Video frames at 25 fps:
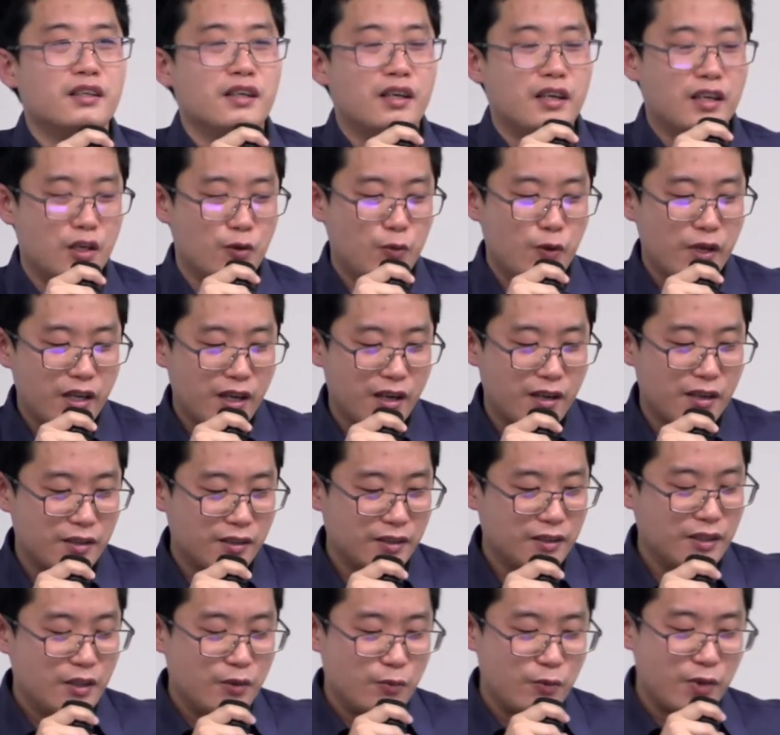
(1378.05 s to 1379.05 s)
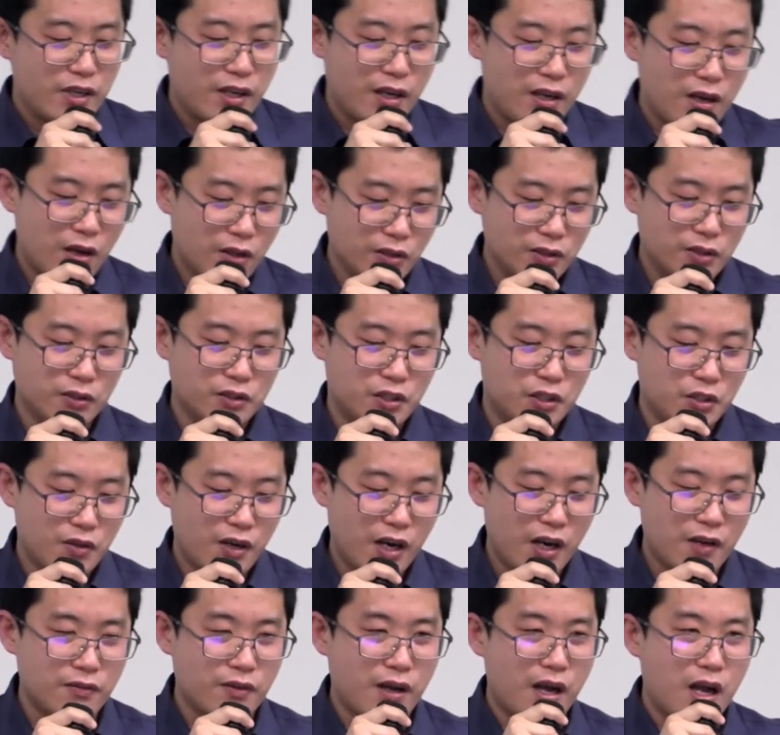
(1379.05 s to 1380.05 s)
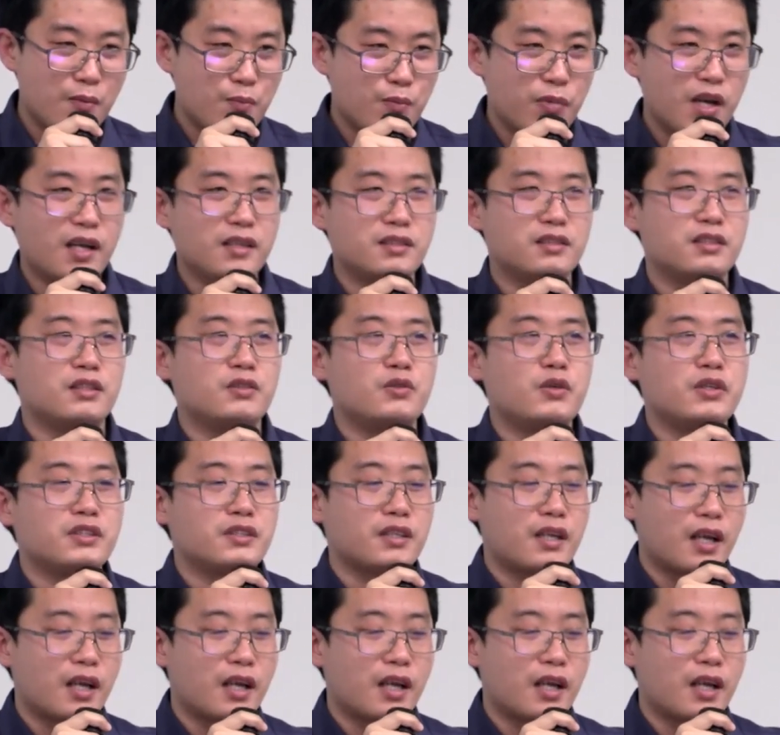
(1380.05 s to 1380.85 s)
And we can also derive unbiased risk